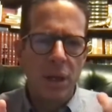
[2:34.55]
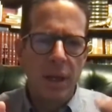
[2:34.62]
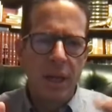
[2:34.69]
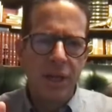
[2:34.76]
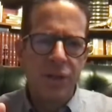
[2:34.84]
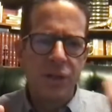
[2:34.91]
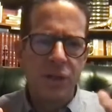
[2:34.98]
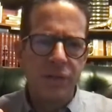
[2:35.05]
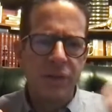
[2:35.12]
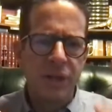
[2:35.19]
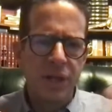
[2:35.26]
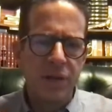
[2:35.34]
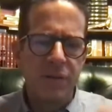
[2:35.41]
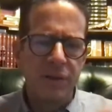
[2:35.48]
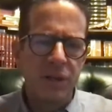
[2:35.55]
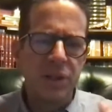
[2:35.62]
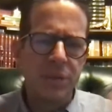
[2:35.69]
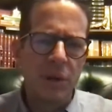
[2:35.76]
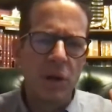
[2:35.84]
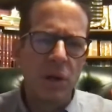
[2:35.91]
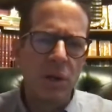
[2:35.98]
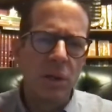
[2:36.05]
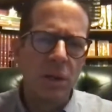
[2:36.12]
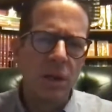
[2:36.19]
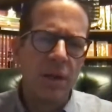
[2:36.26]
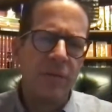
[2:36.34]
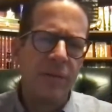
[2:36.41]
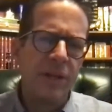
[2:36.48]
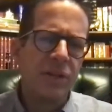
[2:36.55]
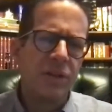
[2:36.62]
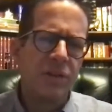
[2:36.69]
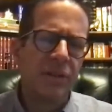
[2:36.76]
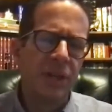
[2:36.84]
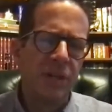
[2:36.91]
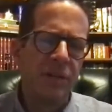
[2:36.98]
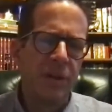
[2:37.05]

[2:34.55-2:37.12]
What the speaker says: Angel over here, very small, and venture over here,